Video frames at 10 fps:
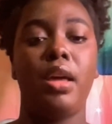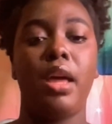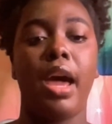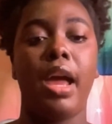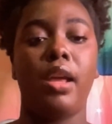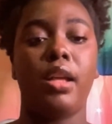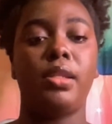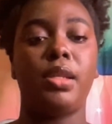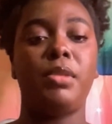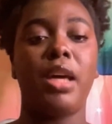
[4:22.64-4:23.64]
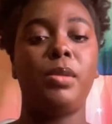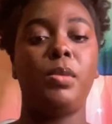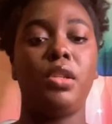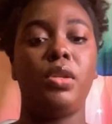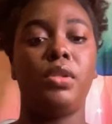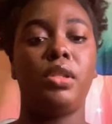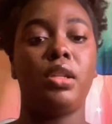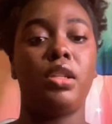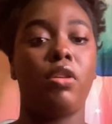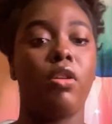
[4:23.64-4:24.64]
and can sometimes be used in a
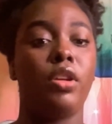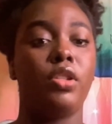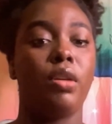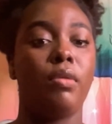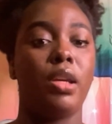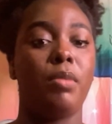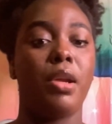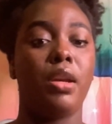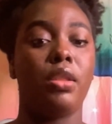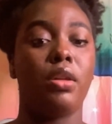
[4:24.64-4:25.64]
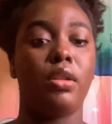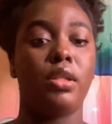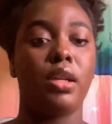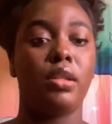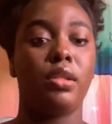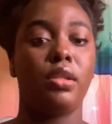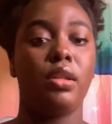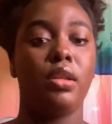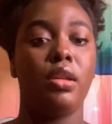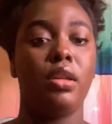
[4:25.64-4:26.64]
derogatory way depending on the context.
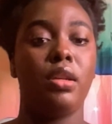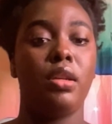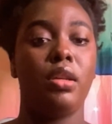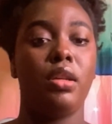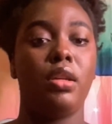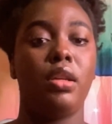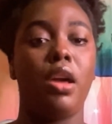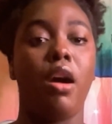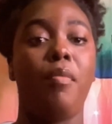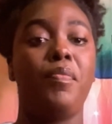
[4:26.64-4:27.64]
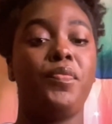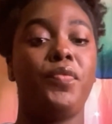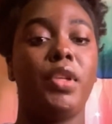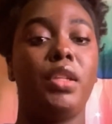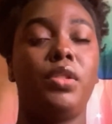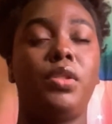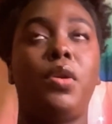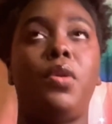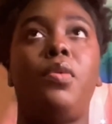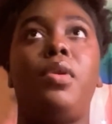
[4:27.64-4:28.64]
Yeah,
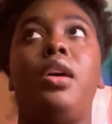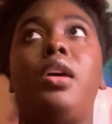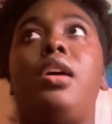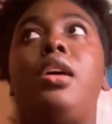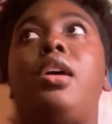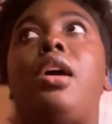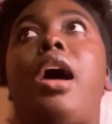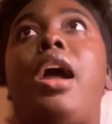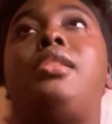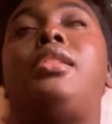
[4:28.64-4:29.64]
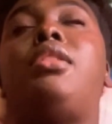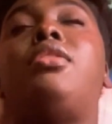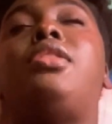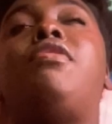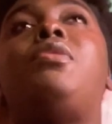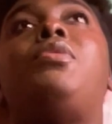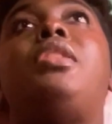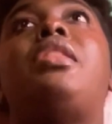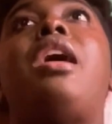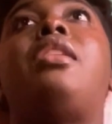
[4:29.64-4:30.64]
so I'd say there's a difference
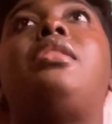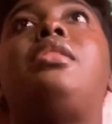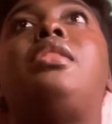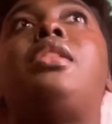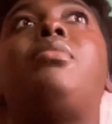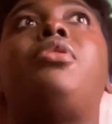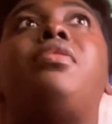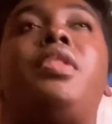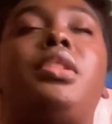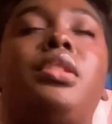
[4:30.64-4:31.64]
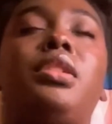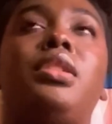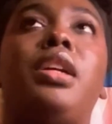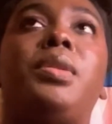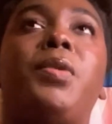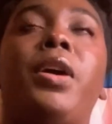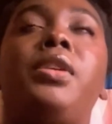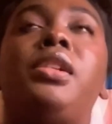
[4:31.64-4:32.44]
between that and a pervert as well.